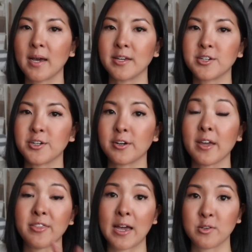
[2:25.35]
under
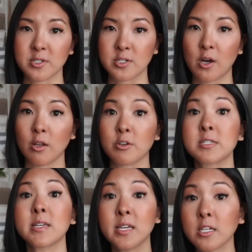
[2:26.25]

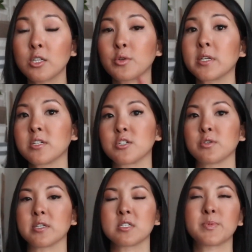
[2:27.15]
$1,000 including
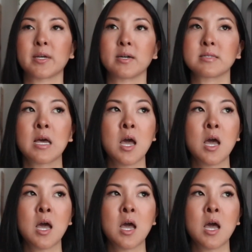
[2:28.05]
duties, because